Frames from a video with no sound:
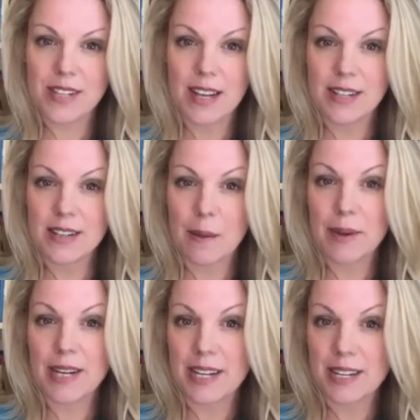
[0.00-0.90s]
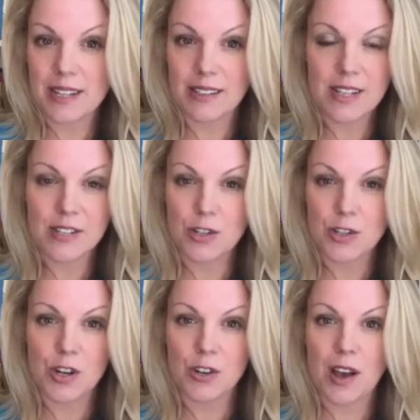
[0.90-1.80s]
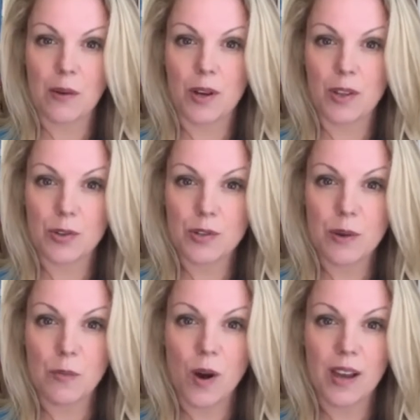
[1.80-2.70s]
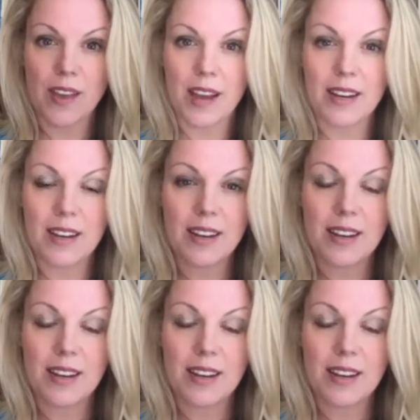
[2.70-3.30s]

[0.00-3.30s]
and somebody at least to share that with, or some way they